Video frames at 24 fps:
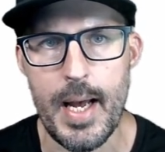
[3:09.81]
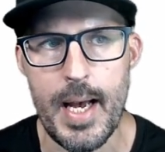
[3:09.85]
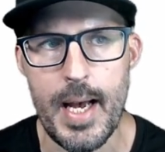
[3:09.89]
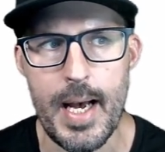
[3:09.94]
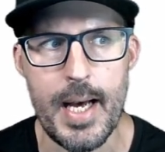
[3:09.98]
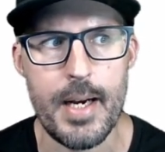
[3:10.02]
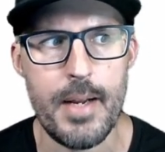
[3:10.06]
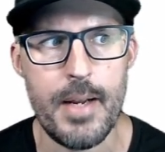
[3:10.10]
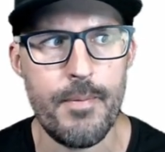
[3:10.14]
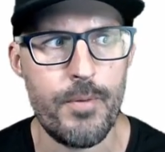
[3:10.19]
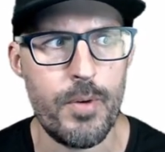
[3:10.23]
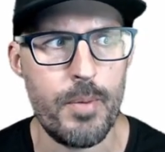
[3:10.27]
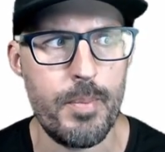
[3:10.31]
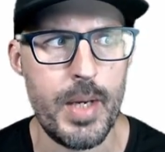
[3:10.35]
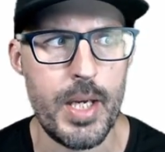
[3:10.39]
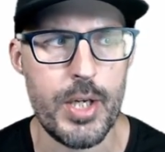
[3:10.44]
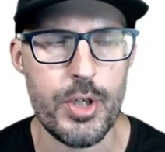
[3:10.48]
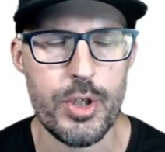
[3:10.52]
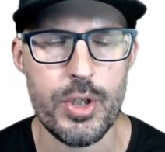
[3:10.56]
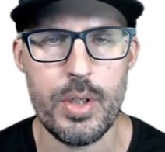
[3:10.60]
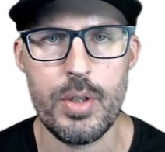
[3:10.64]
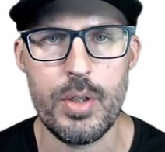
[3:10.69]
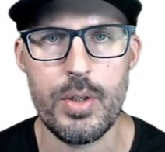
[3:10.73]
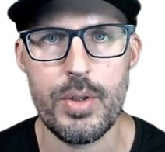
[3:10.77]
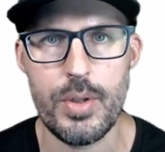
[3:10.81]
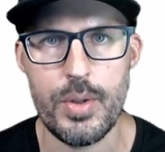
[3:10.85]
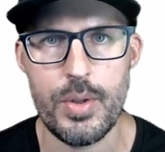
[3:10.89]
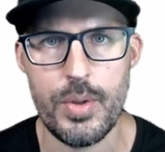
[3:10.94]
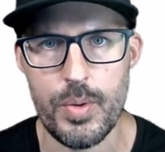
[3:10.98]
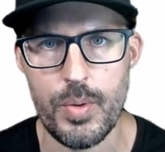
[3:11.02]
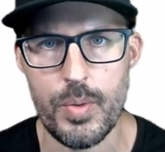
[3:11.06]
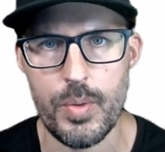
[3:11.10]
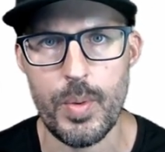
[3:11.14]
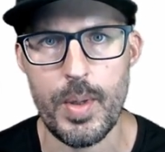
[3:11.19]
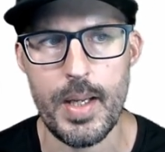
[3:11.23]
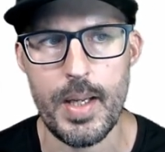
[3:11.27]
add information
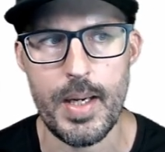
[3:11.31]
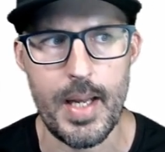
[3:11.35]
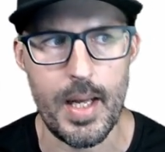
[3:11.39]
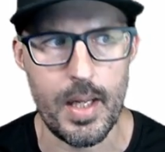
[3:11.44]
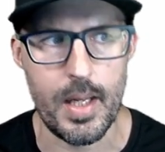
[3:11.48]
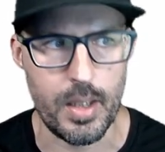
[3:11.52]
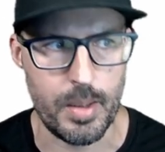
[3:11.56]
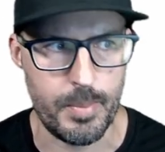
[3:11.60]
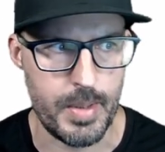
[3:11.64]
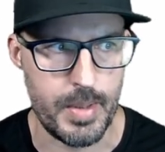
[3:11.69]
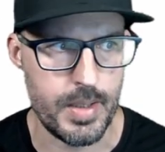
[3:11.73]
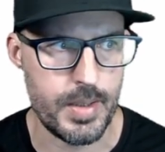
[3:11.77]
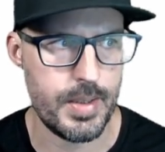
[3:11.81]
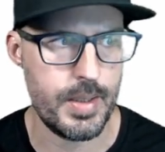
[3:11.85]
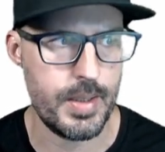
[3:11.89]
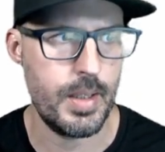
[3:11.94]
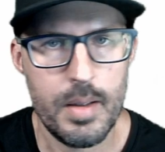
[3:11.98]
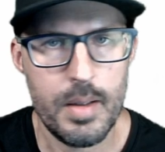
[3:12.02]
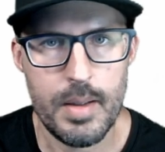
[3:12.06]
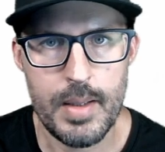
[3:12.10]
to an element.